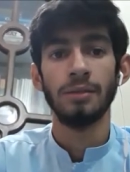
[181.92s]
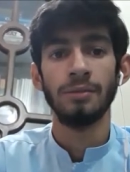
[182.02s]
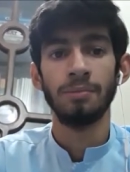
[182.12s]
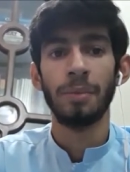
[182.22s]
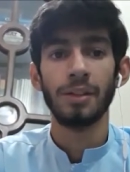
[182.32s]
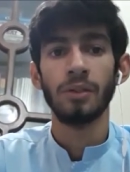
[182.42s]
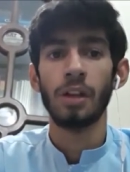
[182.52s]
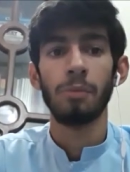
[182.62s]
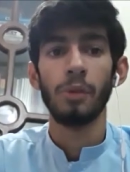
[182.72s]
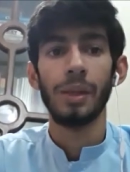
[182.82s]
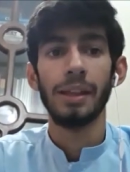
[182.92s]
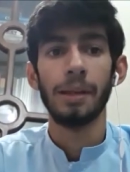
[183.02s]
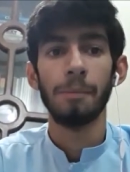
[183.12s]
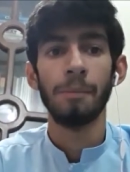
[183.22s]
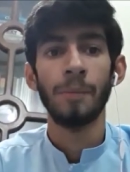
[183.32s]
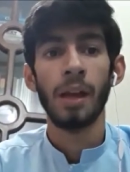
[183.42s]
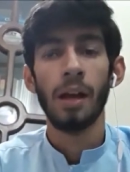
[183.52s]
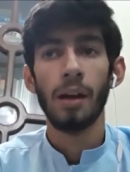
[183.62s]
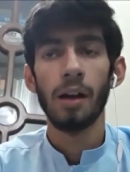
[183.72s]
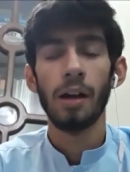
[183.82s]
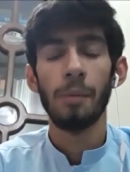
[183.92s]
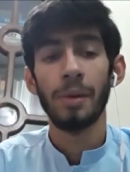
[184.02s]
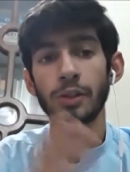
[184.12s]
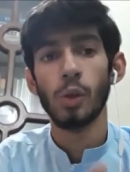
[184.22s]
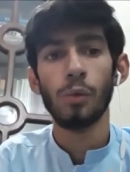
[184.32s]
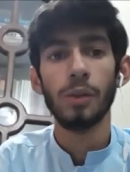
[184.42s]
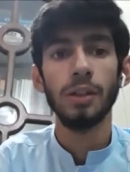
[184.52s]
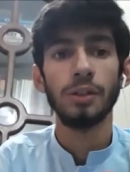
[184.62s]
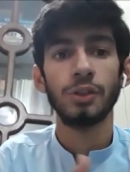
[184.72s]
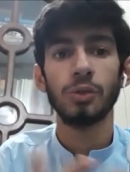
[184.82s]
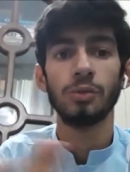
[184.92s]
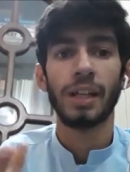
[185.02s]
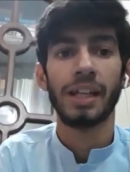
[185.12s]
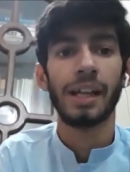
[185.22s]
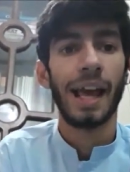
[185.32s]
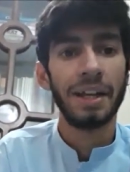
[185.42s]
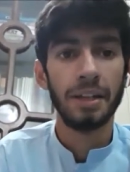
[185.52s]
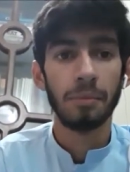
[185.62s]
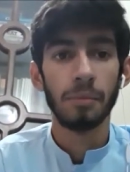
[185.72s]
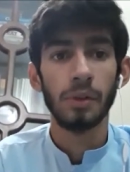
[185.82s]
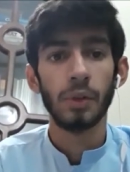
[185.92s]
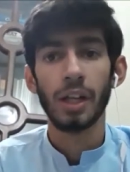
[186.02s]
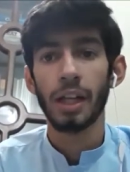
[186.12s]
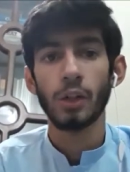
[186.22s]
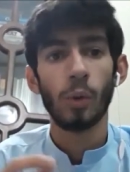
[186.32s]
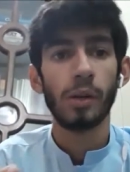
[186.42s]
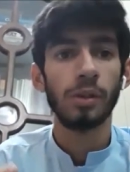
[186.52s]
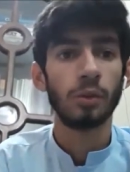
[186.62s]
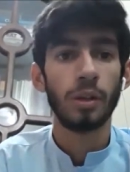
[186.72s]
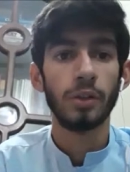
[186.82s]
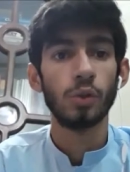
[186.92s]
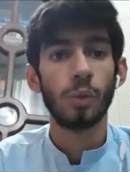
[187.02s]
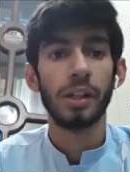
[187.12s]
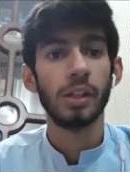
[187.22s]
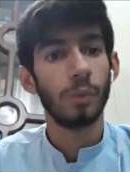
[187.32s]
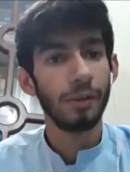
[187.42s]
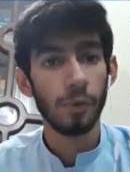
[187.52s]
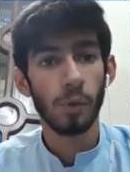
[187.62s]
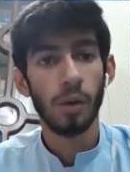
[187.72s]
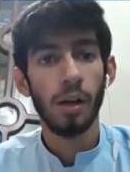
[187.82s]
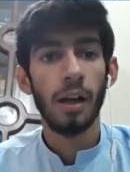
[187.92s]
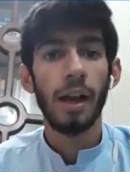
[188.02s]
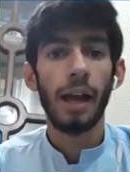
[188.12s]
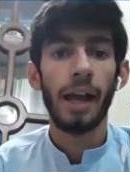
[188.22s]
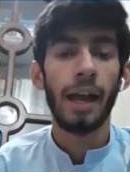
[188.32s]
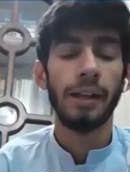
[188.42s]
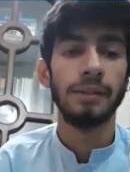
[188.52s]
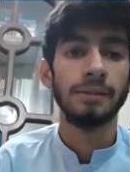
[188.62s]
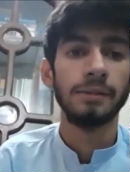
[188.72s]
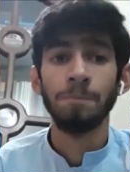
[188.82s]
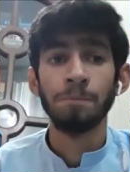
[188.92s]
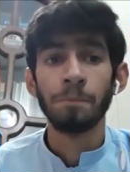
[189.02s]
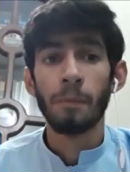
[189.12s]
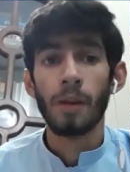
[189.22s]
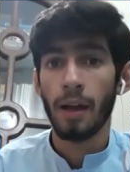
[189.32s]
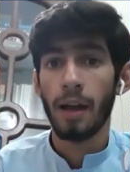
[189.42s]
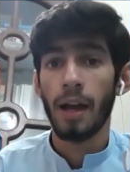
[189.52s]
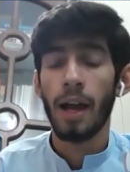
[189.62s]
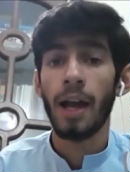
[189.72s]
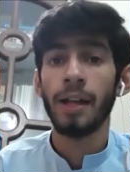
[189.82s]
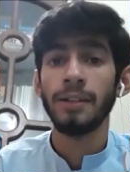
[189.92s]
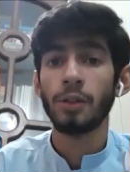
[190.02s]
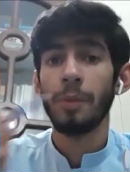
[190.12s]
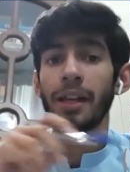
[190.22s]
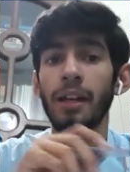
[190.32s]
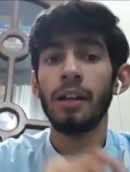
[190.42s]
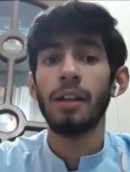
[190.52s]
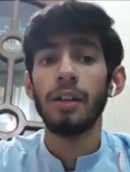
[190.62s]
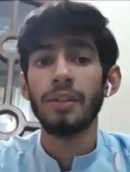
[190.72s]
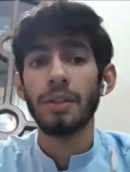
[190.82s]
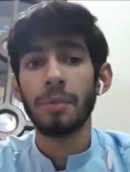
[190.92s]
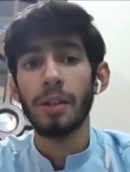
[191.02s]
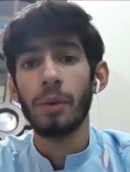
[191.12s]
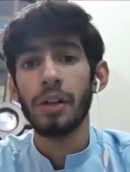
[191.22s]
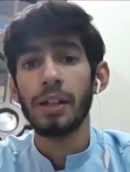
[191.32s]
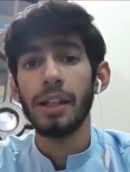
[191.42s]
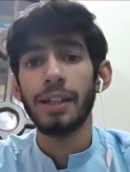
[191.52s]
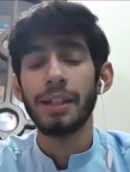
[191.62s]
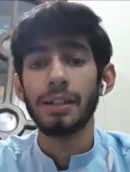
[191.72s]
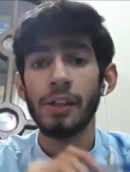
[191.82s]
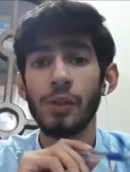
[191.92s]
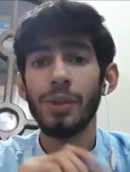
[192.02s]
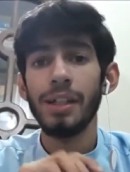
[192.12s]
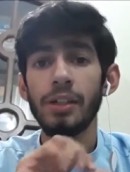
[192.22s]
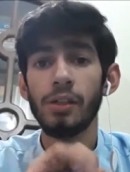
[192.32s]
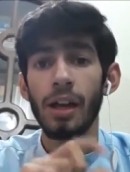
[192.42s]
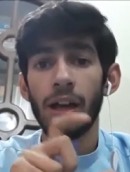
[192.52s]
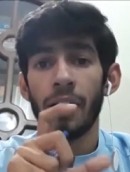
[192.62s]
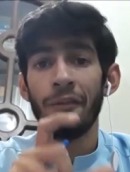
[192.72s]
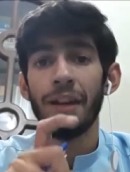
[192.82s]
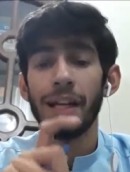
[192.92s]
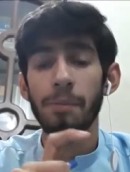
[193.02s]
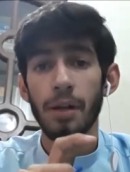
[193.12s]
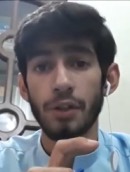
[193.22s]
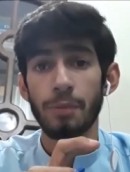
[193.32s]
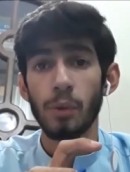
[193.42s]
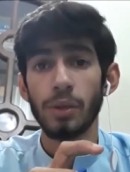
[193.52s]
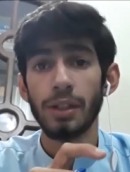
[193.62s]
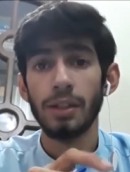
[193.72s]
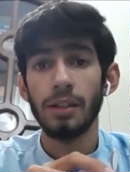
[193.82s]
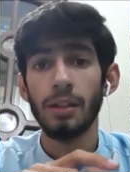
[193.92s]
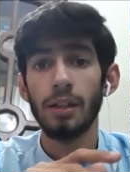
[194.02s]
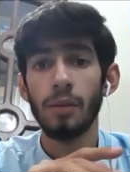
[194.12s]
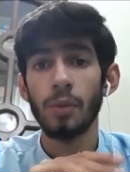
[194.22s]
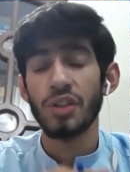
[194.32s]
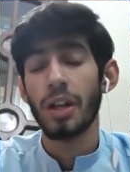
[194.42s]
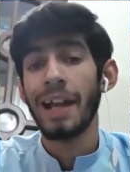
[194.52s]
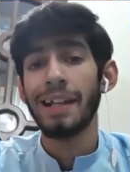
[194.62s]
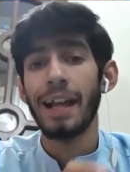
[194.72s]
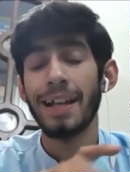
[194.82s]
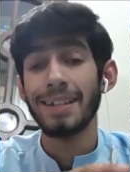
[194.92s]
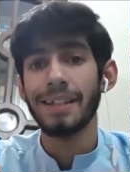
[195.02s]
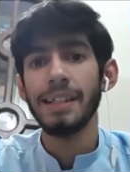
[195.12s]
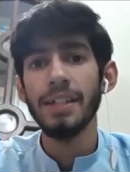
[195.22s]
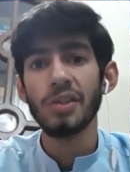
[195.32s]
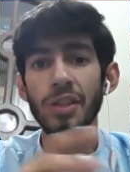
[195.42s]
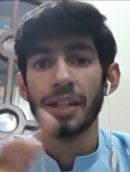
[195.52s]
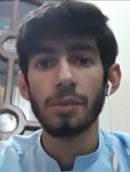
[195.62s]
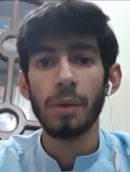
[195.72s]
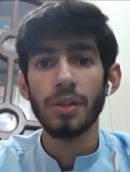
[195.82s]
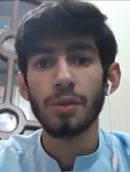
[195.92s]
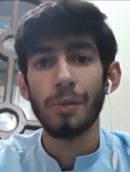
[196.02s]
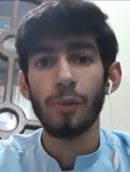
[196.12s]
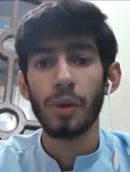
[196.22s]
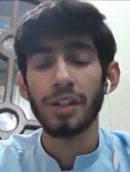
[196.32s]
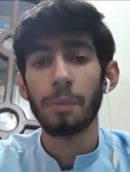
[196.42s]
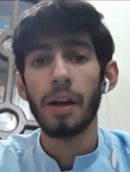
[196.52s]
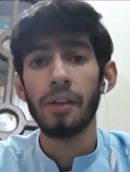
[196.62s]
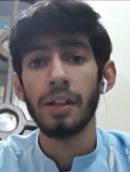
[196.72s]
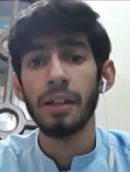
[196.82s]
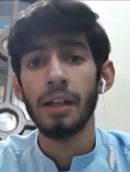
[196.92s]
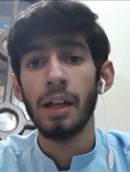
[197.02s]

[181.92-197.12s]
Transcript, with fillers: mm, but not between them. Uh, but TOEFL, you can get any number. You can get 21, 22, 23, 24. And, and to make uh, something very clear that you need a valid passport, uh, which has at least six months before expiring,